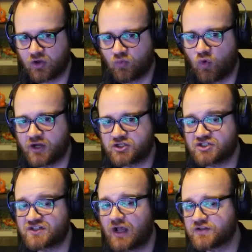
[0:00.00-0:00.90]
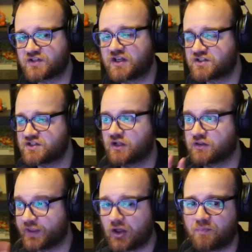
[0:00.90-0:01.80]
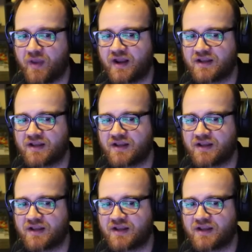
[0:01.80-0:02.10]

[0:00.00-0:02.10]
which tells us a little bit.